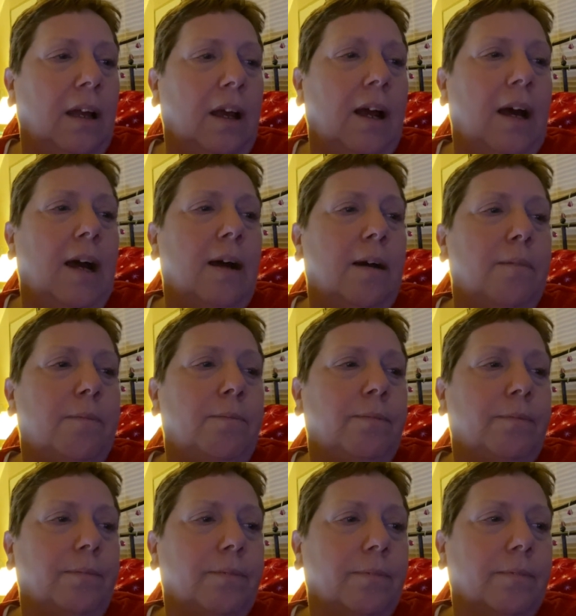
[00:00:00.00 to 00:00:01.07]
We
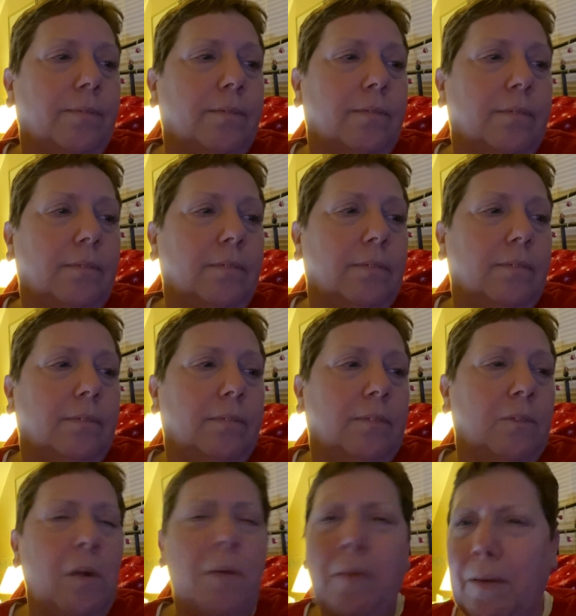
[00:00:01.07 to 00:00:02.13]

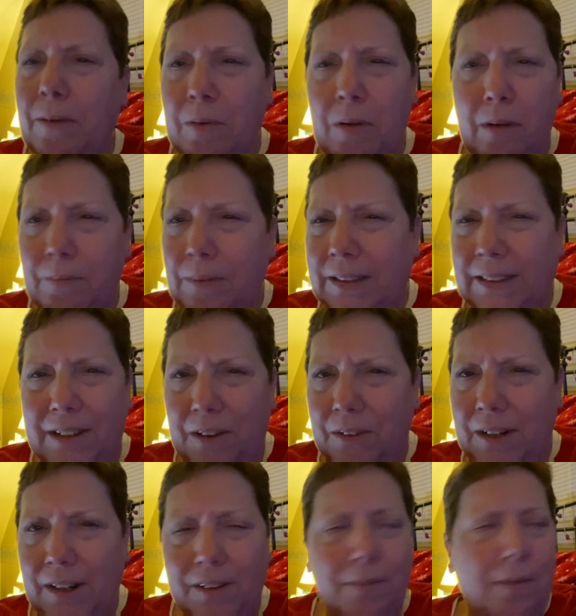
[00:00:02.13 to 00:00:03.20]
probably won't be snowed
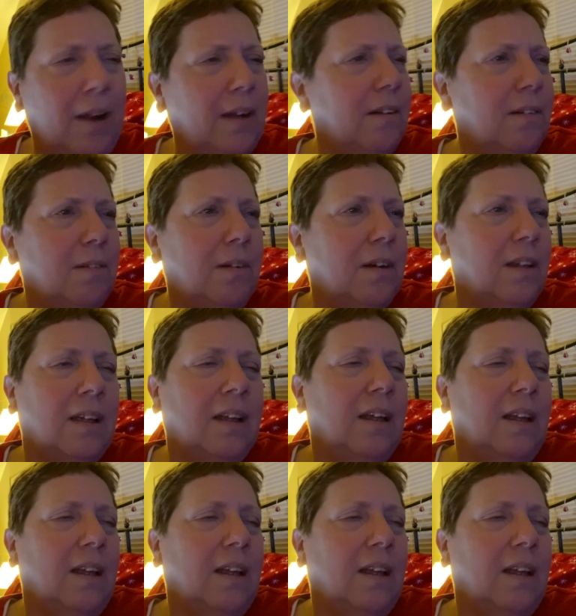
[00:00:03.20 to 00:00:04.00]
in tomorrow. I don't know what...